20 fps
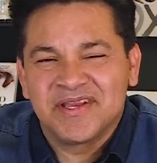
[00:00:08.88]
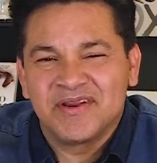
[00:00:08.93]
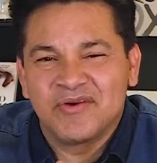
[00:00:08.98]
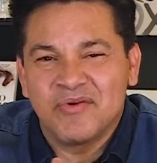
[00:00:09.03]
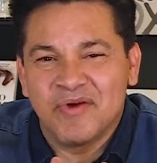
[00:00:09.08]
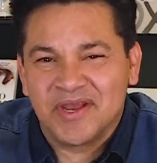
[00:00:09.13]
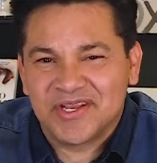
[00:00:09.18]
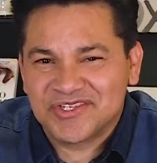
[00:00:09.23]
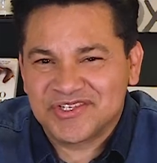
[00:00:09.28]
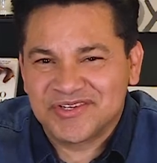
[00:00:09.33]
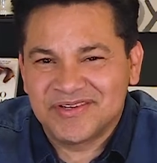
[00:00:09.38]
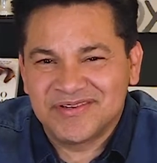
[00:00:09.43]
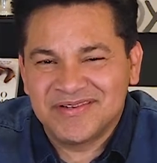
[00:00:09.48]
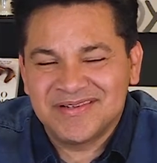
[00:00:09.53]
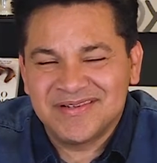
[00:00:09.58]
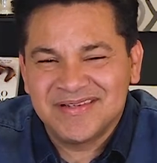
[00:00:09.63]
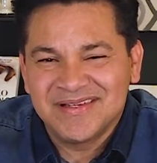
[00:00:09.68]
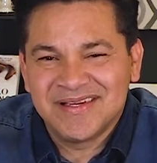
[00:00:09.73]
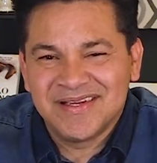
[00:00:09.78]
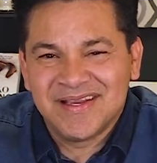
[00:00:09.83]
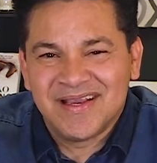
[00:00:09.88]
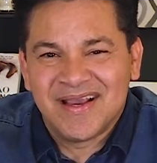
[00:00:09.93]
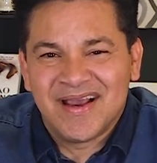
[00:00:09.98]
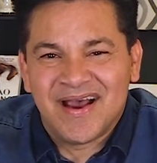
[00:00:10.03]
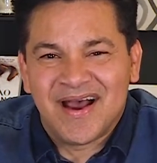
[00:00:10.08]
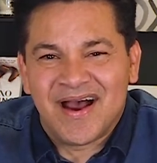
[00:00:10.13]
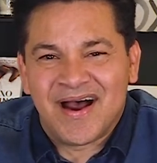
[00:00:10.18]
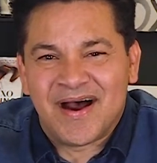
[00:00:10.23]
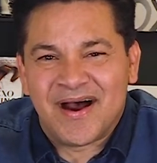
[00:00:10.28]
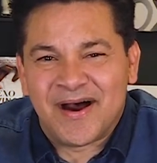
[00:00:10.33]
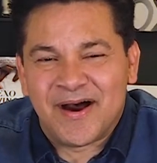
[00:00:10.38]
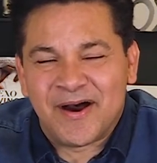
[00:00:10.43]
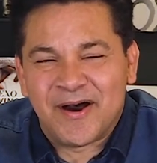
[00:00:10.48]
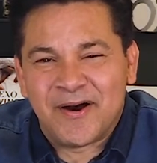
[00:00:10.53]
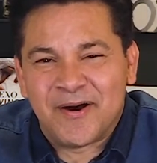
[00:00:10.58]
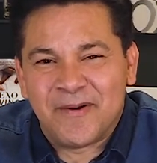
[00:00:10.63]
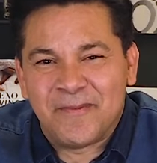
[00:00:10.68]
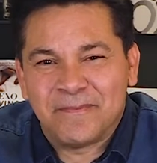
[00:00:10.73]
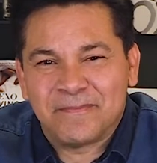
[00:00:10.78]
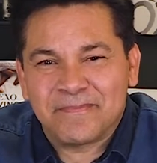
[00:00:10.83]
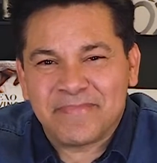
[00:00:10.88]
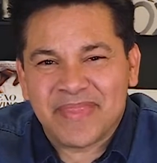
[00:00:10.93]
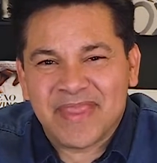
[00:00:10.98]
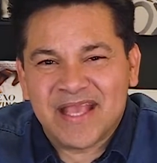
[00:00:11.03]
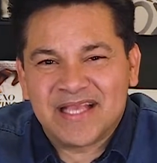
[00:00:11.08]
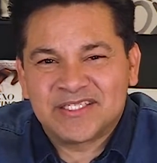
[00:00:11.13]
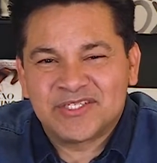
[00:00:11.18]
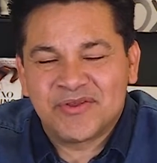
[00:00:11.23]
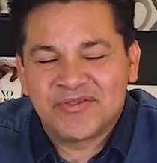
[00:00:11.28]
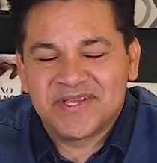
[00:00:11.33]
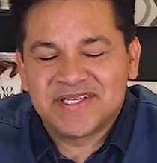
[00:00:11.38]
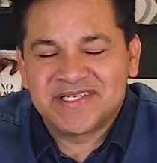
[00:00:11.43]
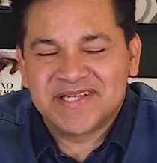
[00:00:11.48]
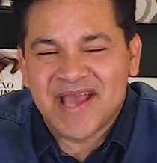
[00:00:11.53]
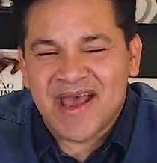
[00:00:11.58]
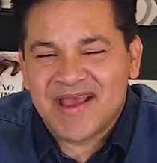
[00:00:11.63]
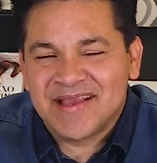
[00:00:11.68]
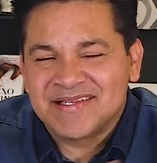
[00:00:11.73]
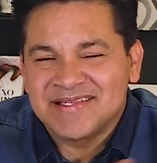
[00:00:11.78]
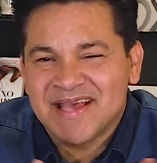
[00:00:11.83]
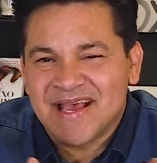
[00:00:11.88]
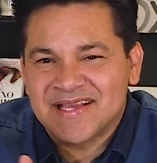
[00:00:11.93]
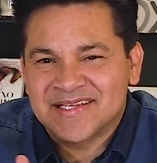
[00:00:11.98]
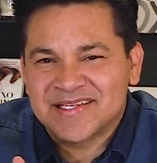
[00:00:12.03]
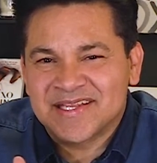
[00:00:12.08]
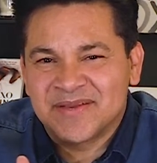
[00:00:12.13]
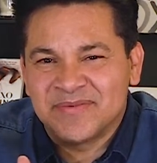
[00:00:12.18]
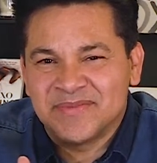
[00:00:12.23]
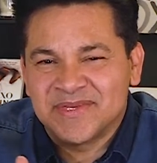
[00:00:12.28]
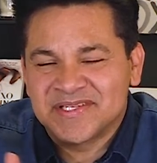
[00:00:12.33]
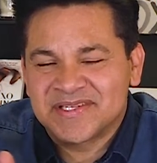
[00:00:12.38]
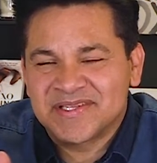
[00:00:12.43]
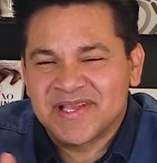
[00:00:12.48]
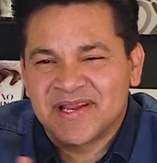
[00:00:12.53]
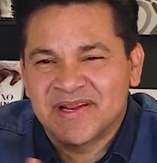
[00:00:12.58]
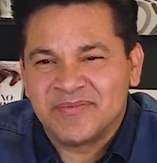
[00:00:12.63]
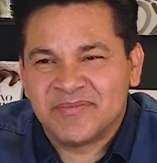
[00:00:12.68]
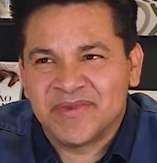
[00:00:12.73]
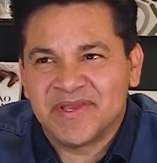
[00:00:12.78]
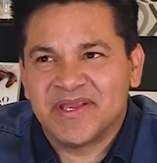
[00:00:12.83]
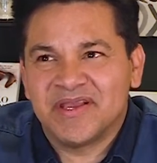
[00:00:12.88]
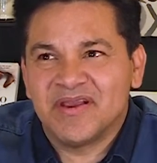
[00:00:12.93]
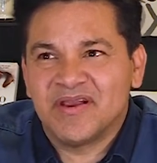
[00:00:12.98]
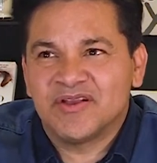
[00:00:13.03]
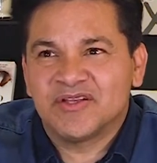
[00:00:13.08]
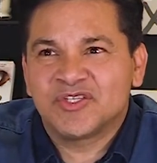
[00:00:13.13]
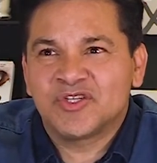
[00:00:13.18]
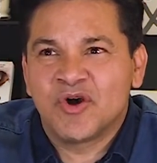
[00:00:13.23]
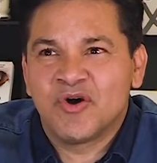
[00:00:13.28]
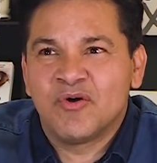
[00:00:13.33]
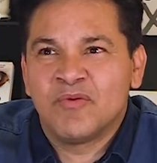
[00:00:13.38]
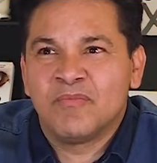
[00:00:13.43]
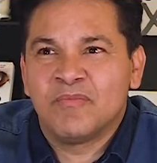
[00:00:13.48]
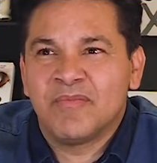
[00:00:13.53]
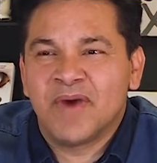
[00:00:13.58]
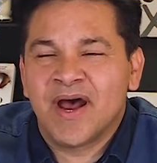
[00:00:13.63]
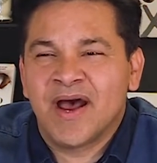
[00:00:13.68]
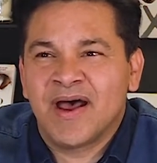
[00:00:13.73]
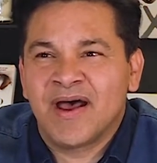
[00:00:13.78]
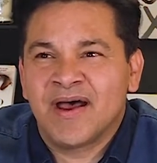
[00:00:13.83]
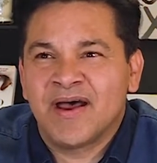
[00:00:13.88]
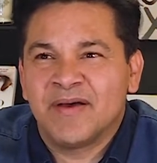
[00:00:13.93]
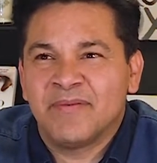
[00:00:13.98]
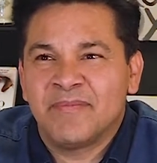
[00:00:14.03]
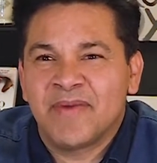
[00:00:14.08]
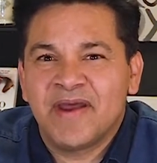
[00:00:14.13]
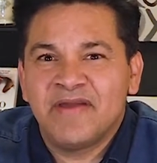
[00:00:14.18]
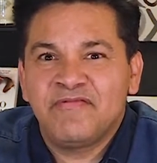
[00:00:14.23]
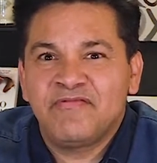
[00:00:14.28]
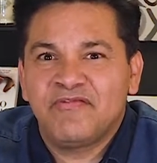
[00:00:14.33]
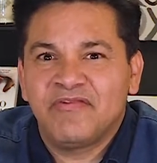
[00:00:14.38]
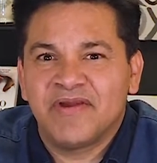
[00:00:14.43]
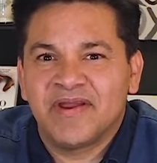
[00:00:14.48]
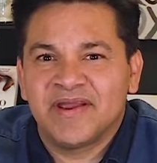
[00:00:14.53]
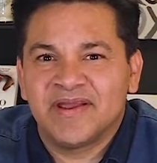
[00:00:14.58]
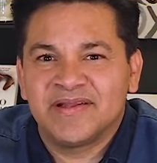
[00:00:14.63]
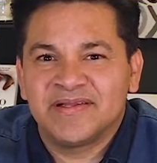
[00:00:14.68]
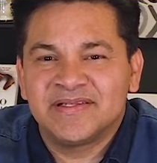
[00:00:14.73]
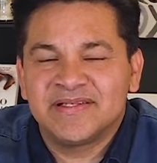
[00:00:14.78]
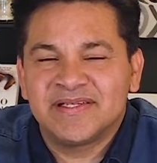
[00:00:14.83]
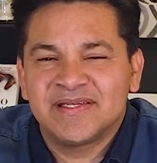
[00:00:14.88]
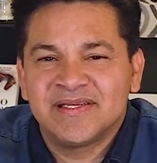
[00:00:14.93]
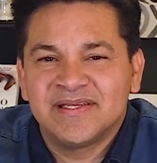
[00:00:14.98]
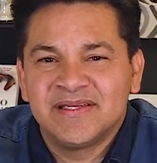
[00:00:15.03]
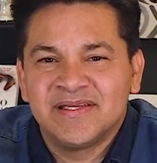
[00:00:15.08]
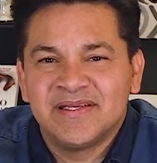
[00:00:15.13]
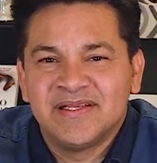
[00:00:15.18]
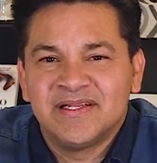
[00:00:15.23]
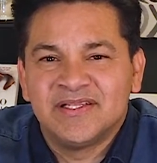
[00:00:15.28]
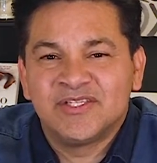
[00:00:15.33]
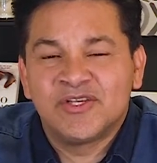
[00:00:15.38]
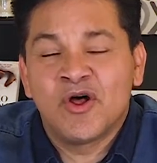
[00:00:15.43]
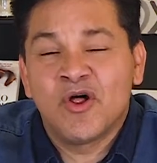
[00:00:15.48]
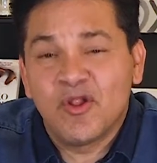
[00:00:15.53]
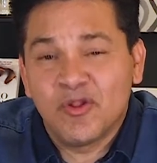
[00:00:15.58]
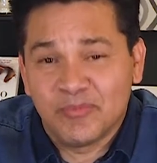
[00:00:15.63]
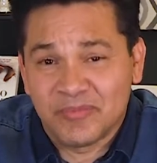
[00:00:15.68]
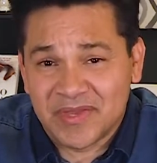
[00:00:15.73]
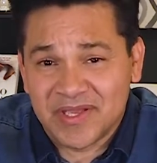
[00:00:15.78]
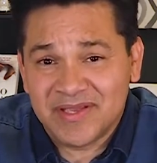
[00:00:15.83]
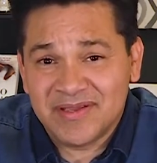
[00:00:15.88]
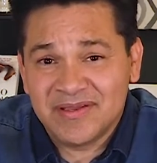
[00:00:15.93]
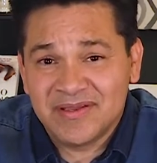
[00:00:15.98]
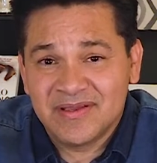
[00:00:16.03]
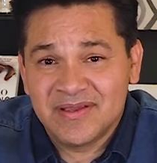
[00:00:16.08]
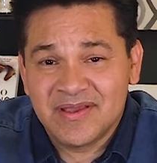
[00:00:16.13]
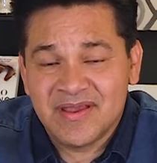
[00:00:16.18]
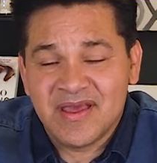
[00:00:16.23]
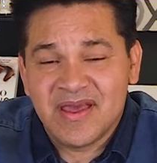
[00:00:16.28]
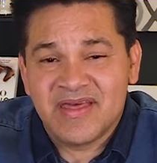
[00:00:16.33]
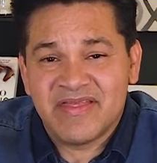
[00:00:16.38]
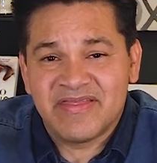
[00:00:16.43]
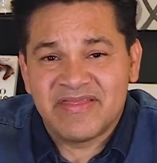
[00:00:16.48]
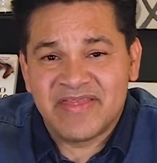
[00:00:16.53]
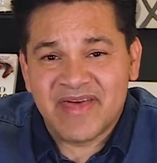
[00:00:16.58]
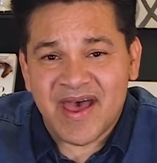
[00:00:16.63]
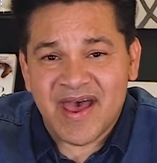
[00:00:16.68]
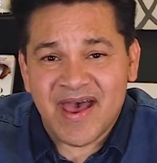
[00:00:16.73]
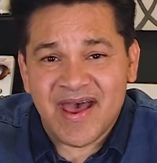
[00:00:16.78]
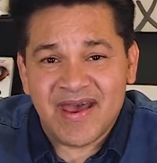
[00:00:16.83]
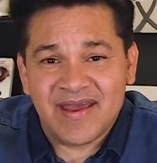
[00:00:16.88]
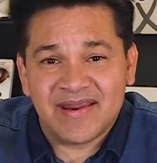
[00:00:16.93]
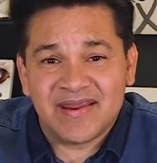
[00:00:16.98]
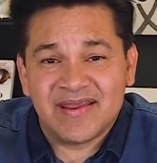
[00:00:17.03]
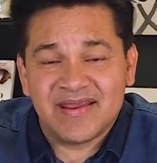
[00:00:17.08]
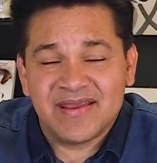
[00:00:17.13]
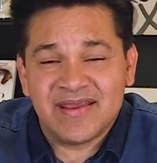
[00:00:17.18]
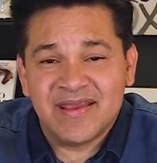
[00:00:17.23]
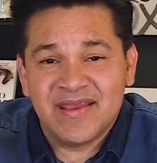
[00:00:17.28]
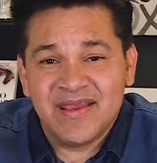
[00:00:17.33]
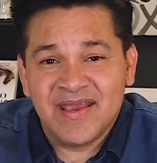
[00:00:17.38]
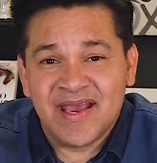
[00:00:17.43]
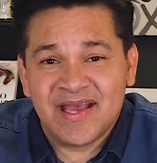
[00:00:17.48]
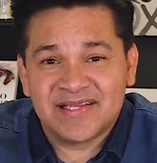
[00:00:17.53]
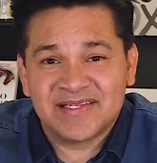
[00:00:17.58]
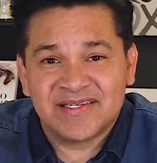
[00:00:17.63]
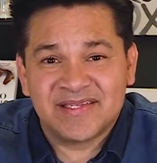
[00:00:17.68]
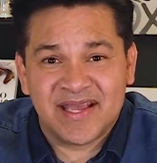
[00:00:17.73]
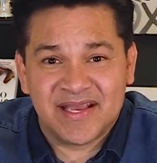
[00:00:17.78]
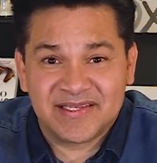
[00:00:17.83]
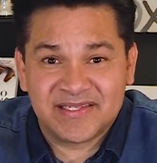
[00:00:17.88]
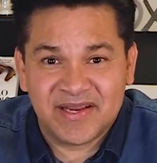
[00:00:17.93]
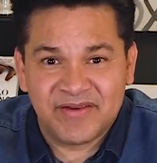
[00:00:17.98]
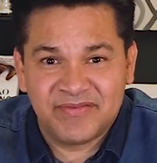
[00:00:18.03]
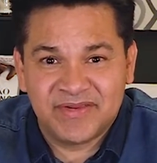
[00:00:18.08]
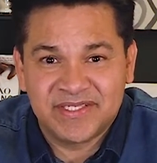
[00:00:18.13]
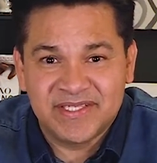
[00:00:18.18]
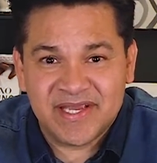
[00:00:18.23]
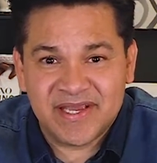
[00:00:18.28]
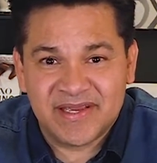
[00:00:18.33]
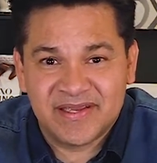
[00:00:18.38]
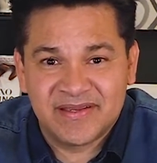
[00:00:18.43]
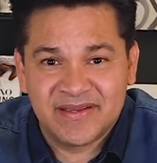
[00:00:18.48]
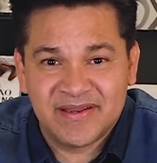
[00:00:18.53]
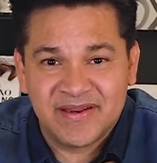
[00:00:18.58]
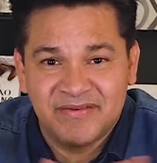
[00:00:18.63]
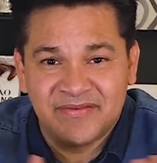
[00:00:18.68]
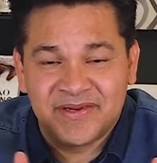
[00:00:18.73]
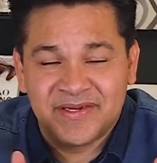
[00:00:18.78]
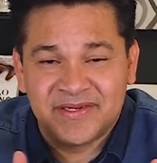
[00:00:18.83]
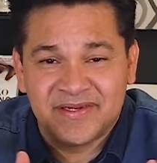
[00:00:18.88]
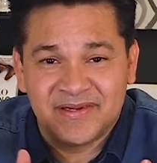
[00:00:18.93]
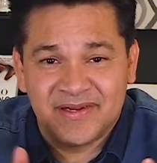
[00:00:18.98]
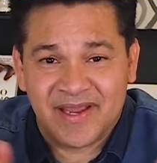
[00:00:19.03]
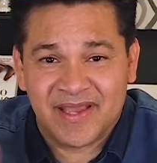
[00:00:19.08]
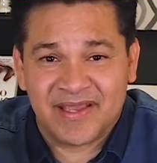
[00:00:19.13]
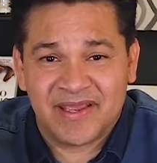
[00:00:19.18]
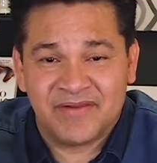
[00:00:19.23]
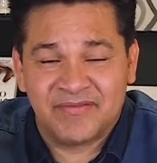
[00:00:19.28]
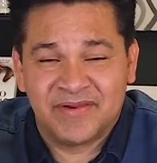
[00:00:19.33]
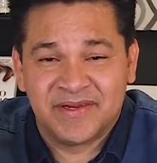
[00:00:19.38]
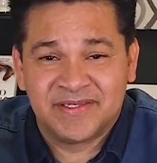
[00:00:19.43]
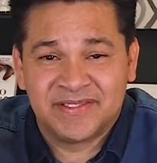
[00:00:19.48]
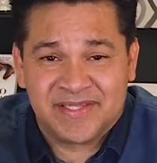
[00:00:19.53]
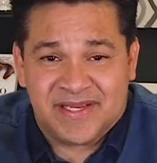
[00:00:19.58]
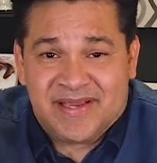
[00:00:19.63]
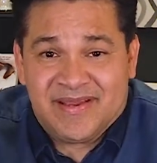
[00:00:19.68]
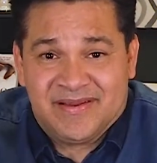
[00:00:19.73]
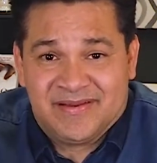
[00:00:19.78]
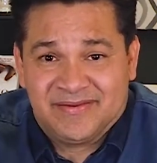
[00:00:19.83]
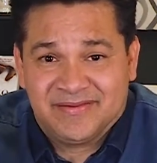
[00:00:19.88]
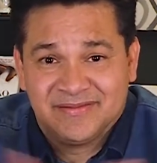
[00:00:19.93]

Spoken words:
question. So this guy is asking me, he's telling me. So my friend told me that he has sex every day, every day,